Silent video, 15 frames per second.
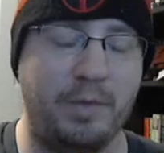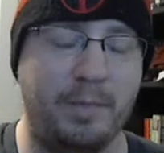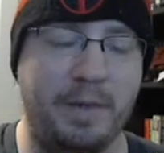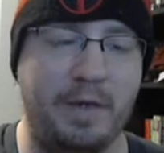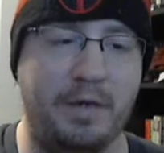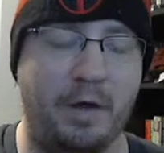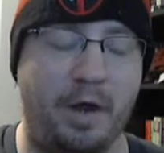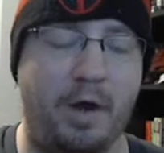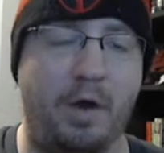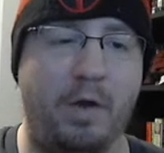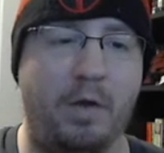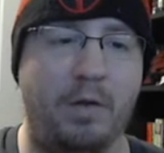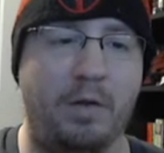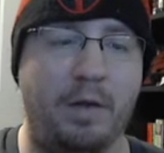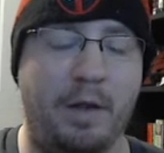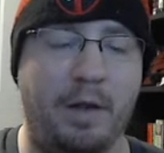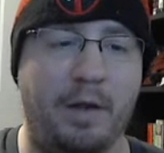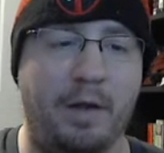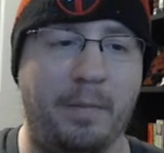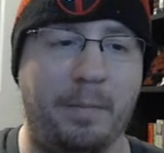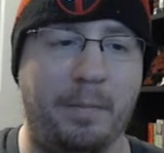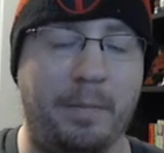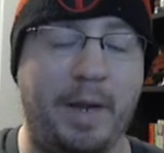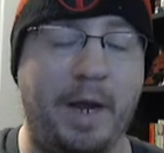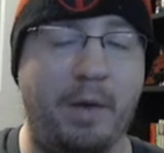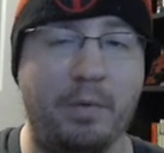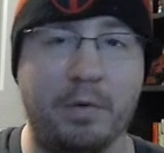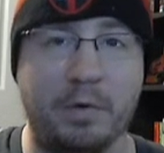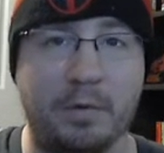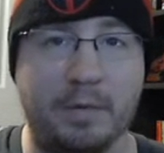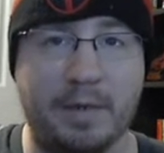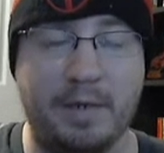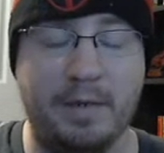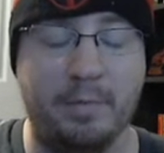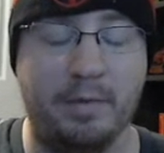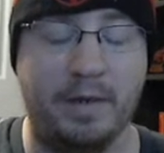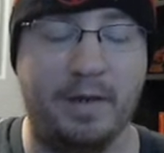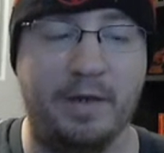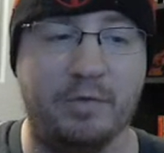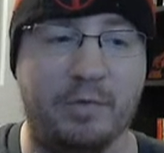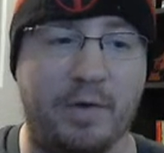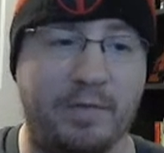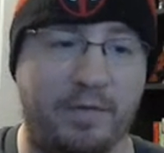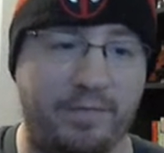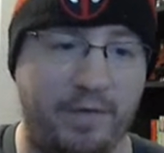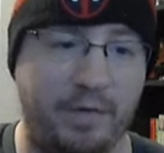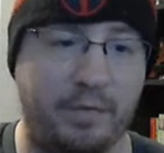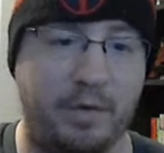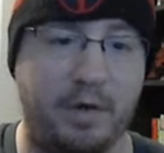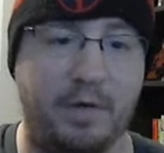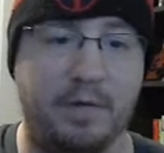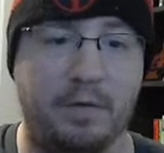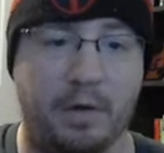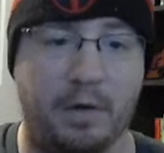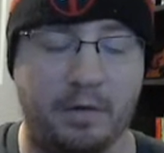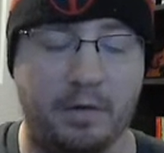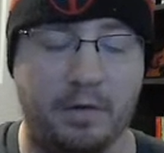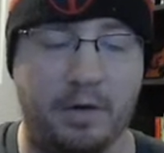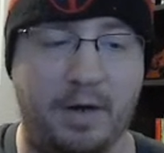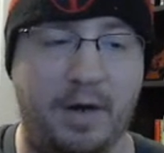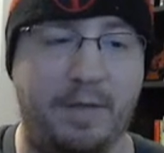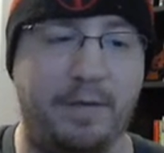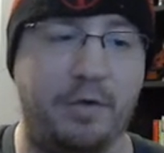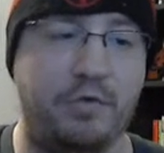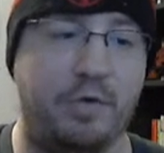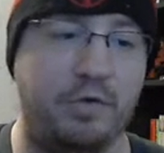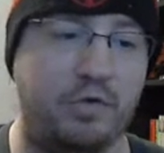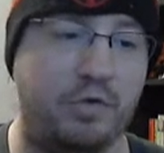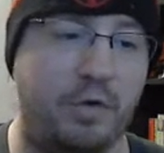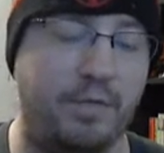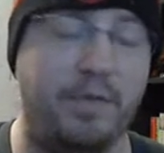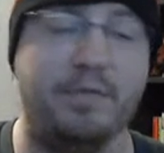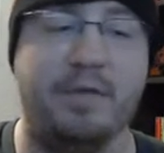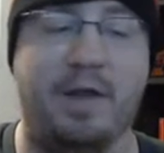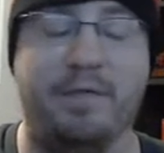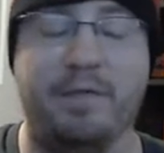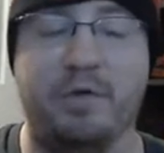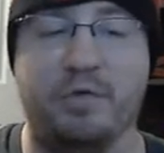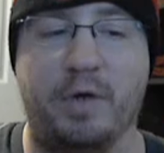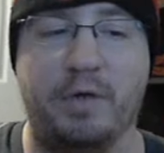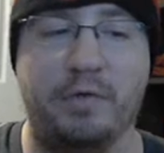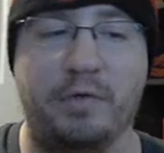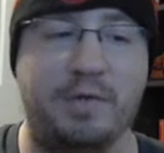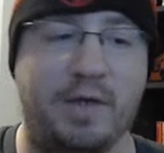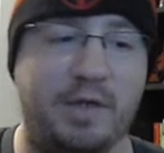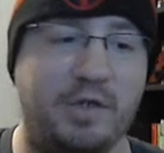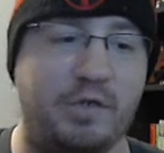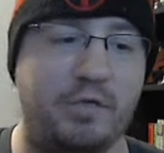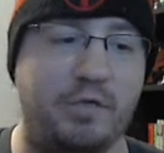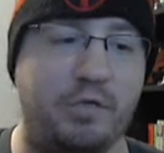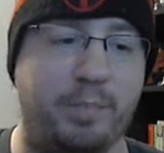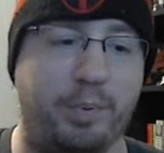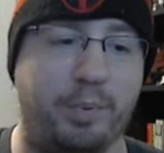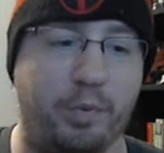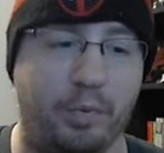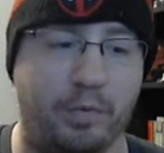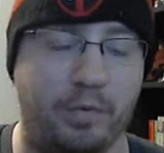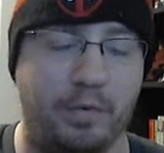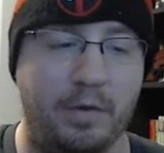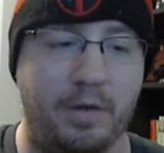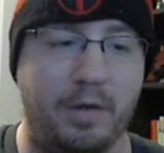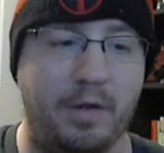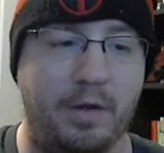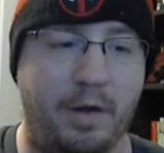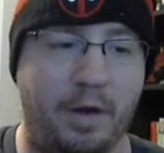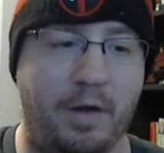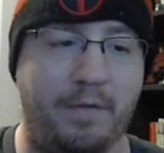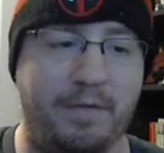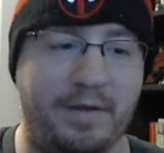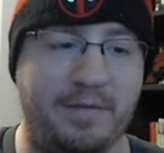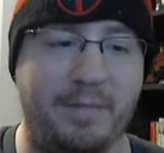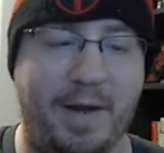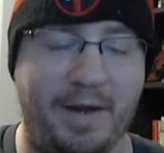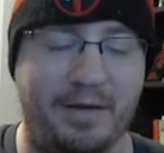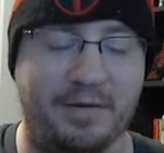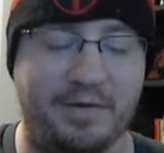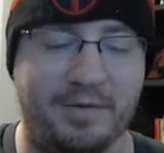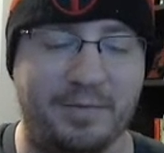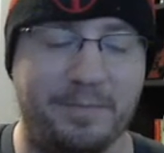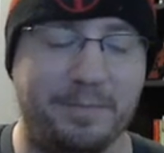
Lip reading: being all power Keyblades, we had the Fenrir, the Darknut, and the Treasure Trove. They're definitely trying to entice you to pull on these banners.